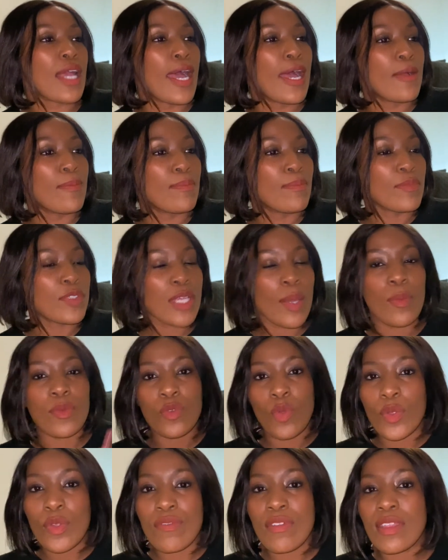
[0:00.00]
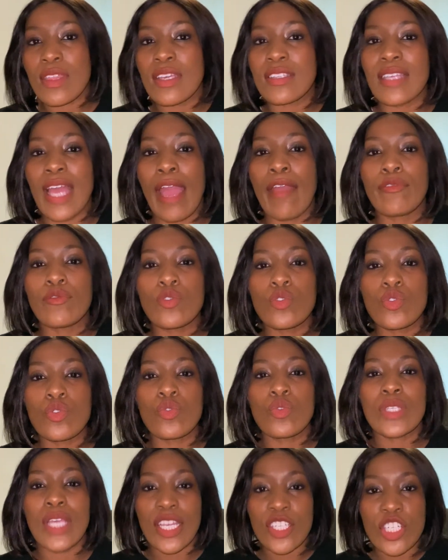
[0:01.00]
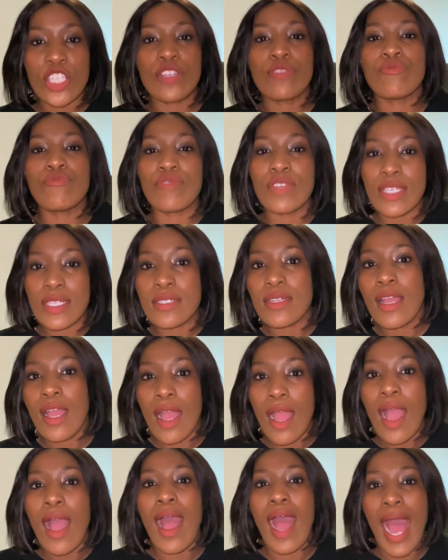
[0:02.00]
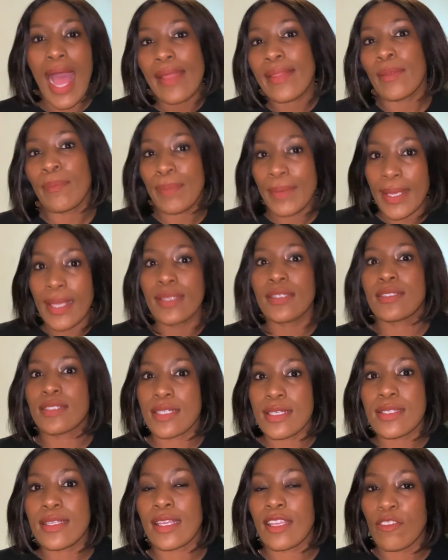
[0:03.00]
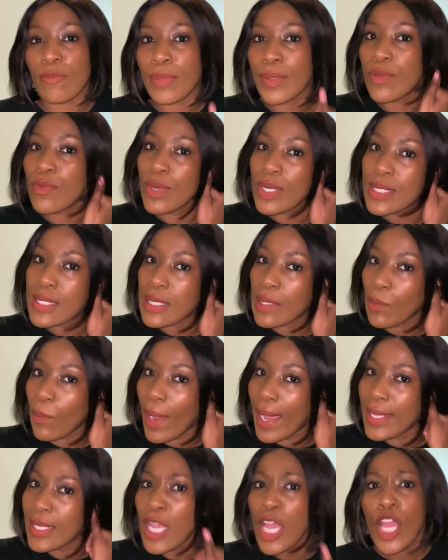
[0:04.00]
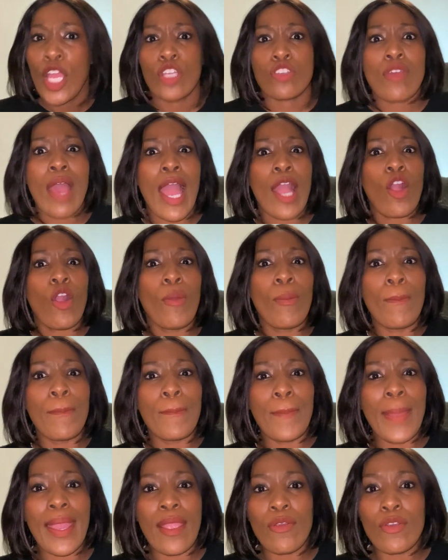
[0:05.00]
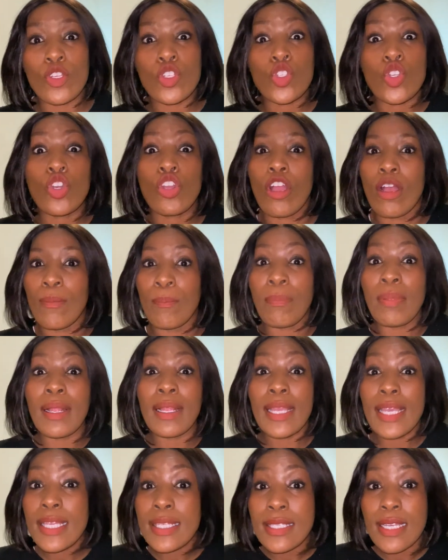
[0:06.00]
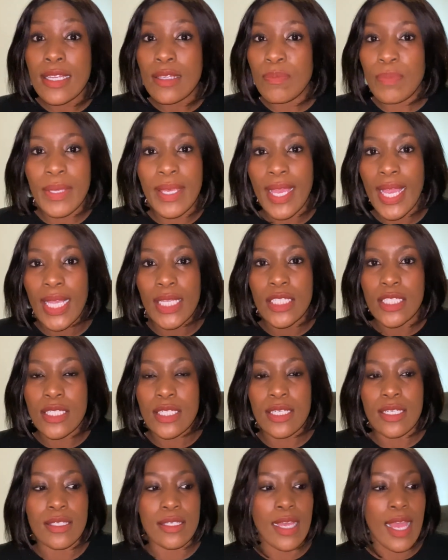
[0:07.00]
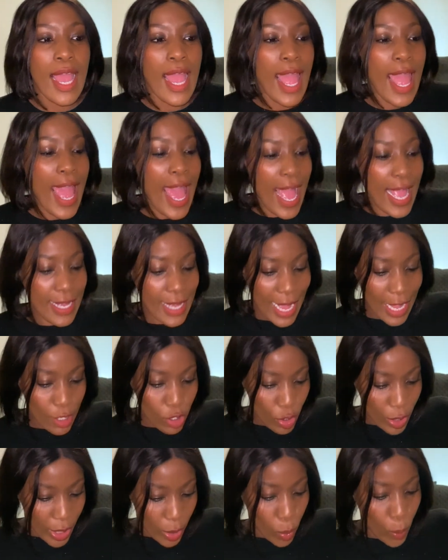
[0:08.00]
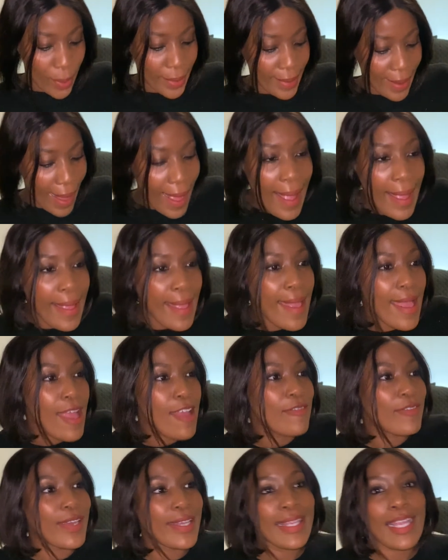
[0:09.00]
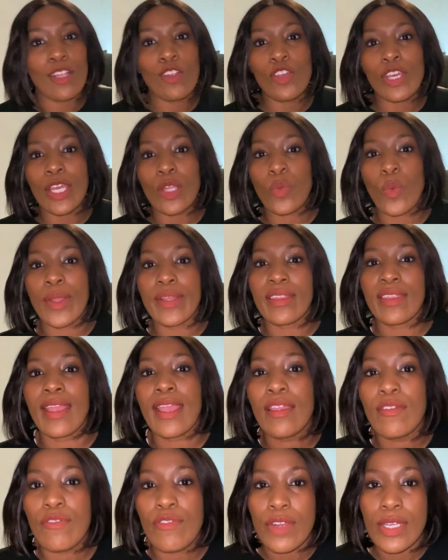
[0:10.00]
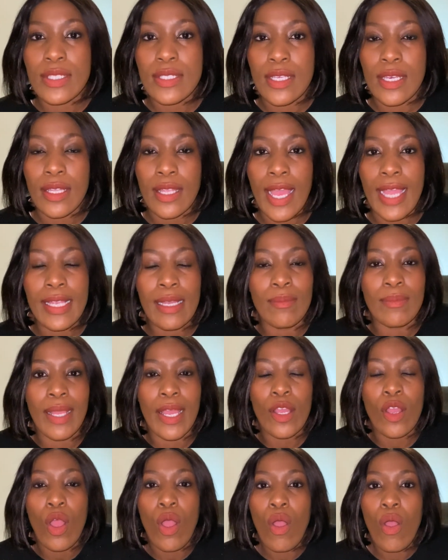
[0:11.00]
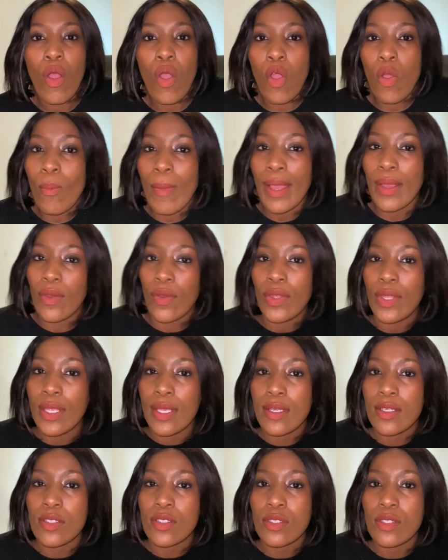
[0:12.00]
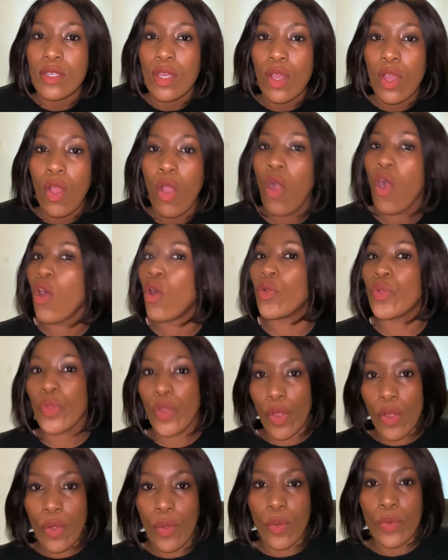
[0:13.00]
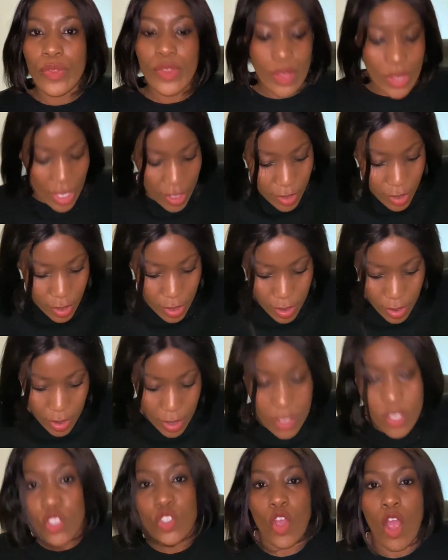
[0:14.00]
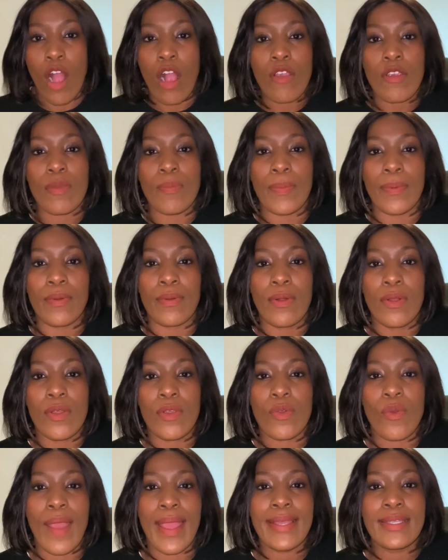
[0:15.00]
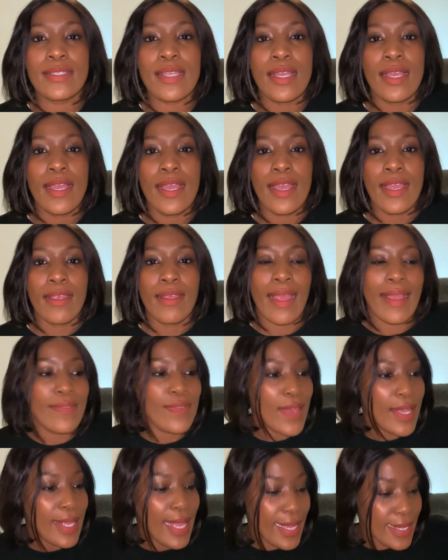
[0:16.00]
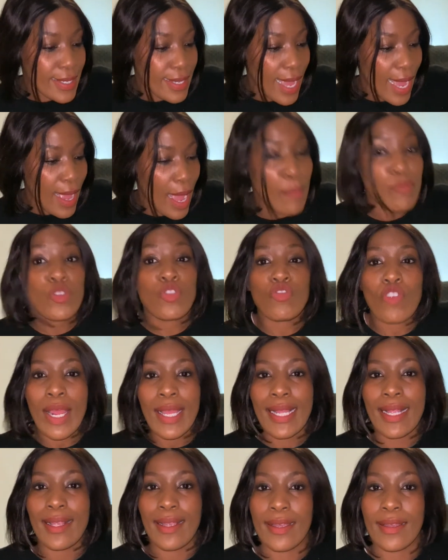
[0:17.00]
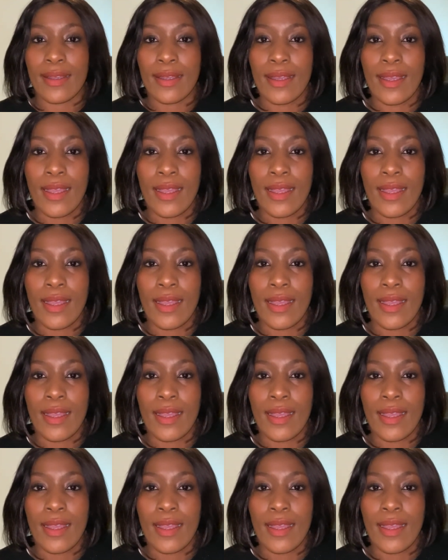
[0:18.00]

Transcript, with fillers: Um, so one of the things I have to do is actually read other PhDs that have been written, right? So I compare it to completed PhDs and I look at what I have and I look at what they've written and I'm like, oh my goodness, oh no, this is this is horrible, right? and then I, I'm struggling.